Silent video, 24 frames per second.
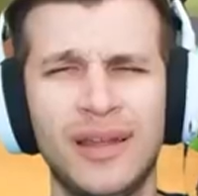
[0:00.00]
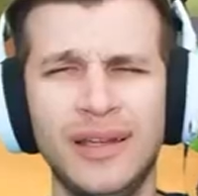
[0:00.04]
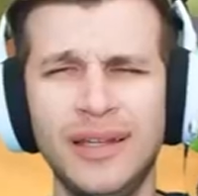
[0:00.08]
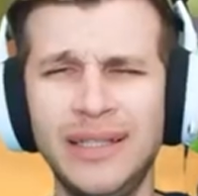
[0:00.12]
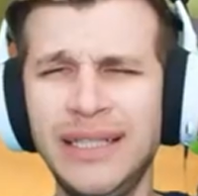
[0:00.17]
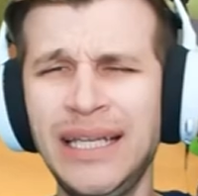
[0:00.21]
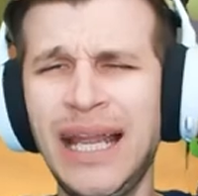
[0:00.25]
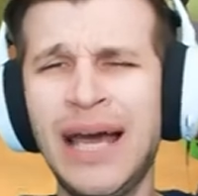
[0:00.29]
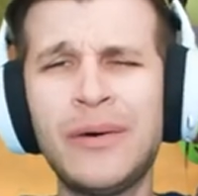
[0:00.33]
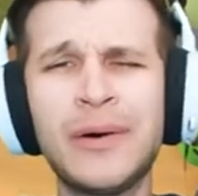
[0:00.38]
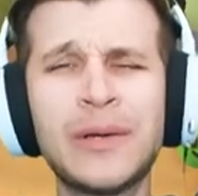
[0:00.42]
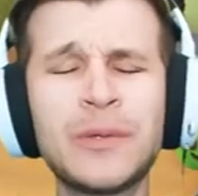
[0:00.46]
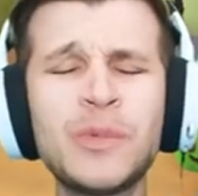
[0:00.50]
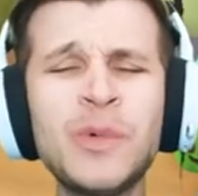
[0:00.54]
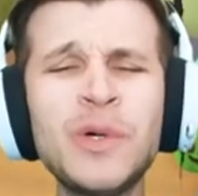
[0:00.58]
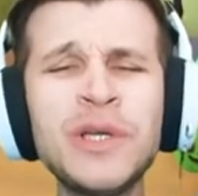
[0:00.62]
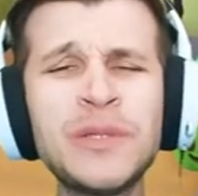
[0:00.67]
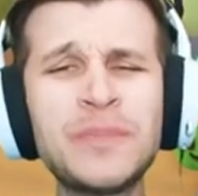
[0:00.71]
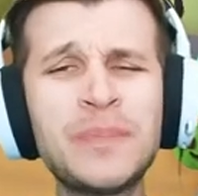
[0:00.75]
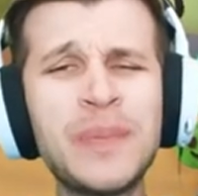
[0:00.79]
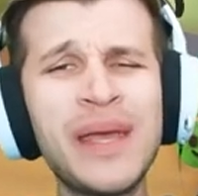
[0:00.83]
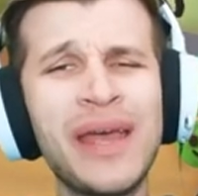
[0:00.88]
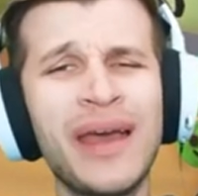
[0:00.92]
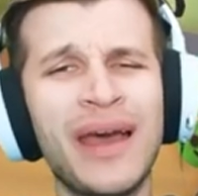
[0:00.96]
Now, it
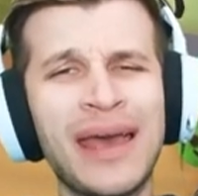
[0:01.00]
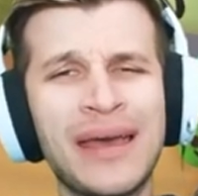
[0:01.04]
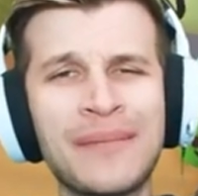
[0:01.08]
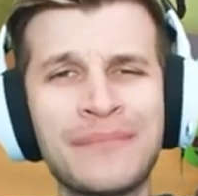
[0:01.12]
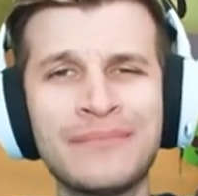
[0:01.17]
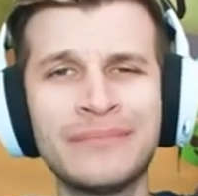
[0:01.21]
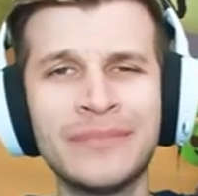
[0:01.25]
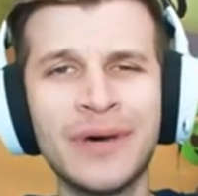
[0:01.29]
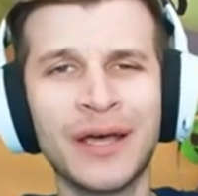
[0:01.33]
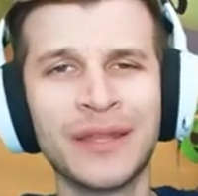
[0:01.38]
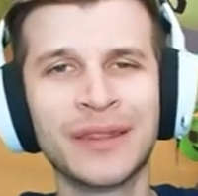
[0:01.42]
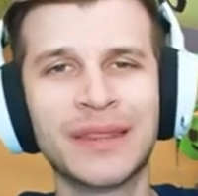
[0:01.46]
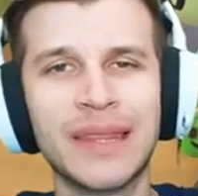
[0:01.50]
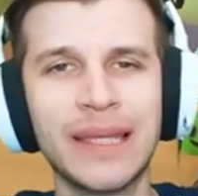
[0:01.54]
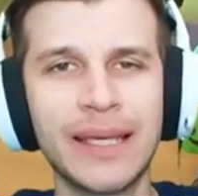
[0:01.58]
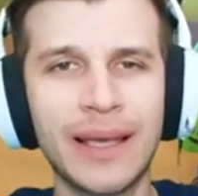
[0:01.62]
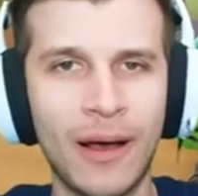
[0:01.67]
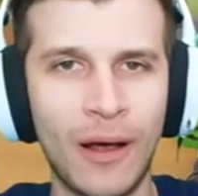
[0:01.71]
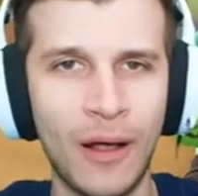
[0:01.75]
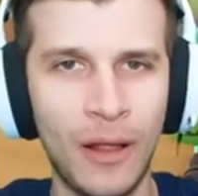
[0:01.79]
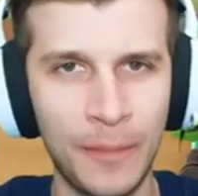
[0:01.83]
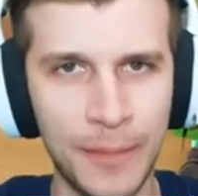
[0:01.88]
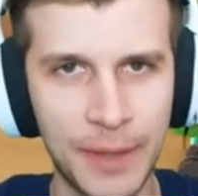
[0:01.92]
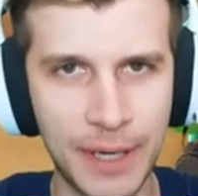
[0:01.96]
wouldn't be a monthly
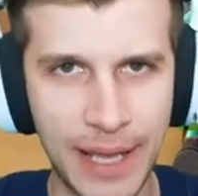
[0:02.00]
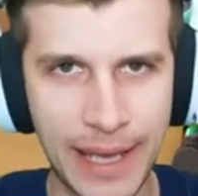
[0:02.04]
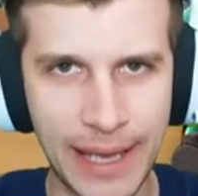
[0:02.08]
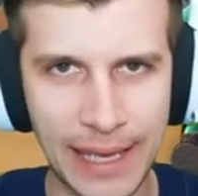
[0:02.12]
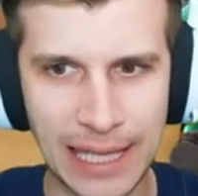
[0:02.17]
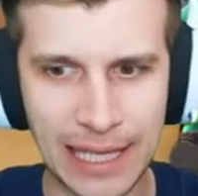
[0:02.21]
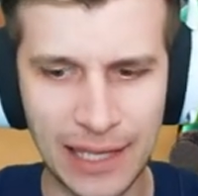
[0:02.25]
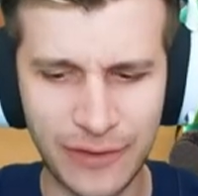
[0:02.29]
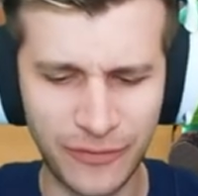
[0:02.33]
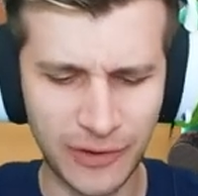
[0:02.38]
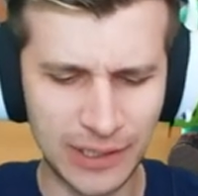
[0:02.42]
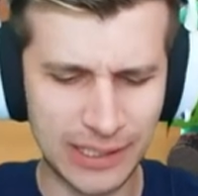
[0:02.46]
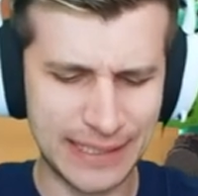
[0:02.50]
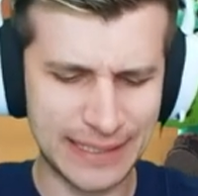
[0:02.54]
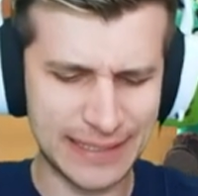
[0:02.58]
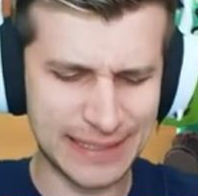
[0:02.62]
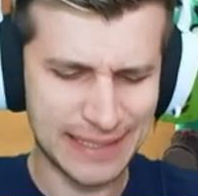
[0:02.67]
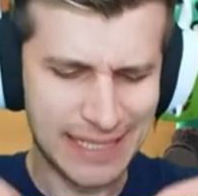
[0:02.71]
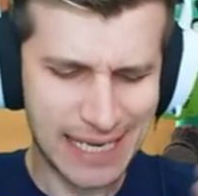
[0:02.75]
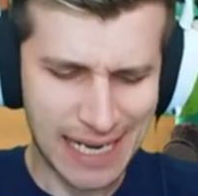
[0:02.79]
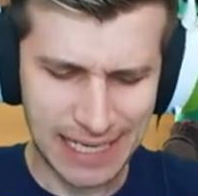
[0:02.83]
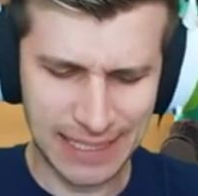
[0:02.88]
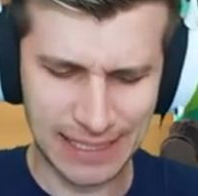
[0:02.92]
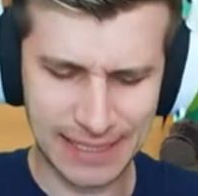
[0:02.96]
almanac if we didn't
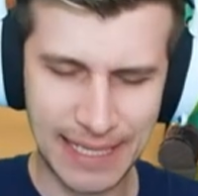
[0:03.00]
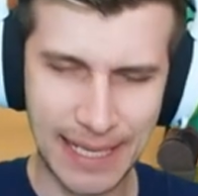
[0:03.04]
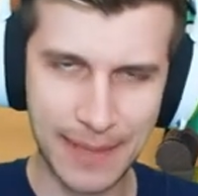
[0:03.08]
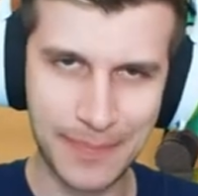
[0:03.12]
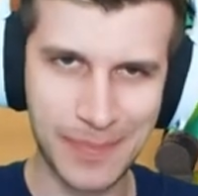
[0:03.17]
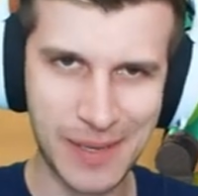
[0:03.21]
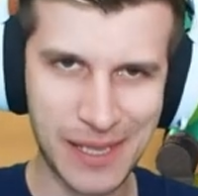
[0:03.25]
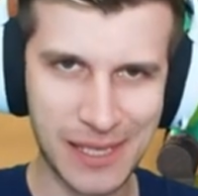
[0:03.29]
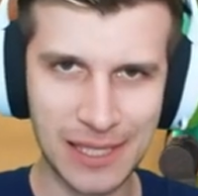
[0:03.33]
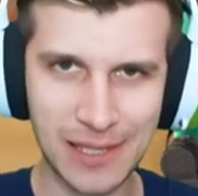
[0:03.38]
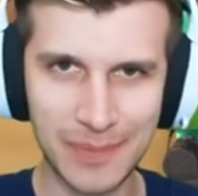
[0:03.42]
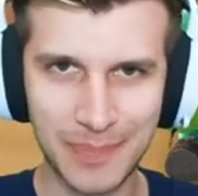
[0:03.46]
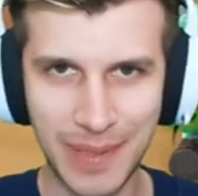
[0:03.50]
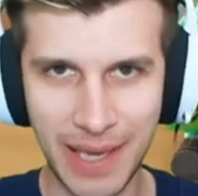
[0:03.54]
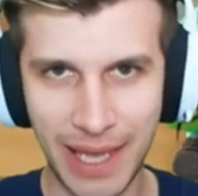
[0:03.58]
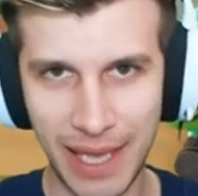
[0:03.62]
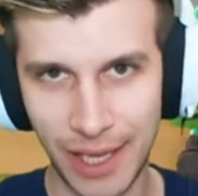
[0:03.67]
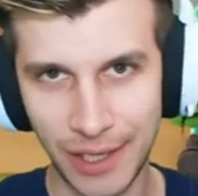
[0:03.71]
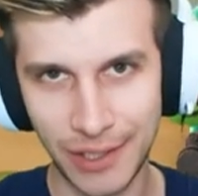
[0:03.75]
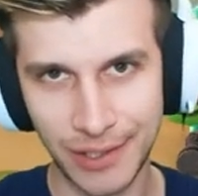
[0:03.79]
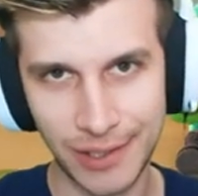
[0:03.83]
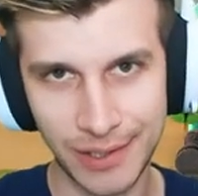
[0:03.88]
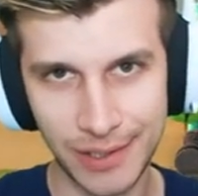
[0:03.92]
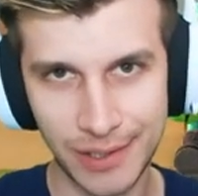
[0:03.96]
dig deep into the
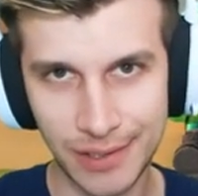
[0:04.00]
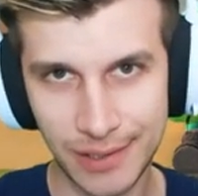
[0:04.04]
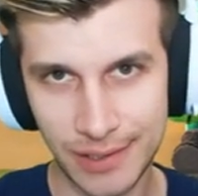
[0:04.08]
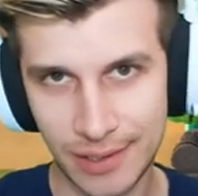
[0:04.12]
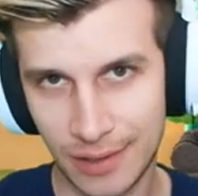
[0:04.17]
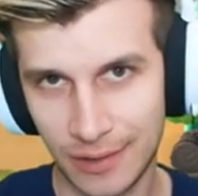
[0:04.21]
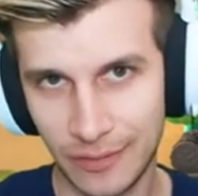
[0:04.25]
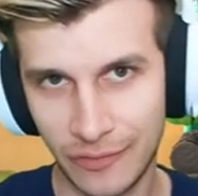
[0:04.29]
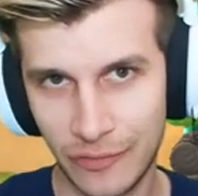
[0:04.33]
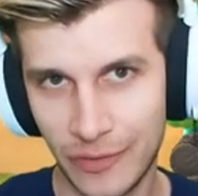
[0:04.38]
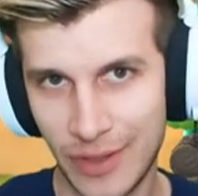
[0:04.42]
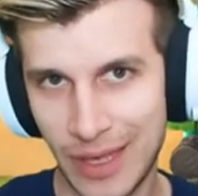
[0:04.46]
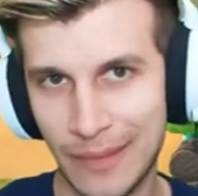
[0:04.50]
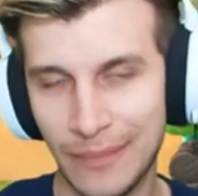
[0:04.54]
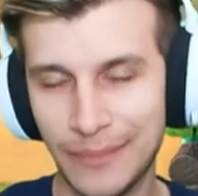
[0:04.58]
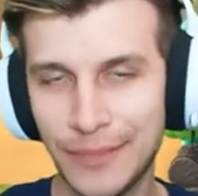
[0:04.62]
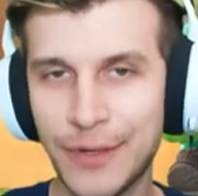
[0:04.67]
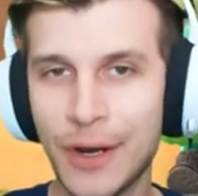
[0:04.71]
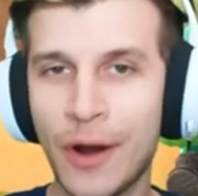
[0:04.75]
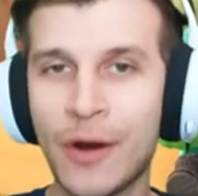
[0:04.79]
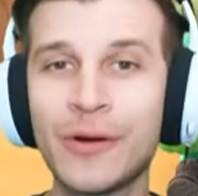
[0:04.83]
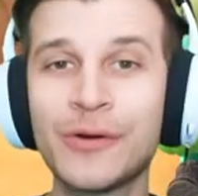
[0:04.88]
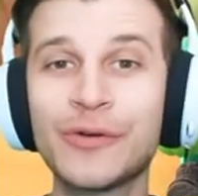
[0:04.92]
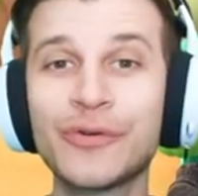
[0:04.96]
pages of them
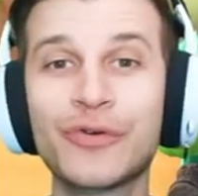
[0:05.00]
darn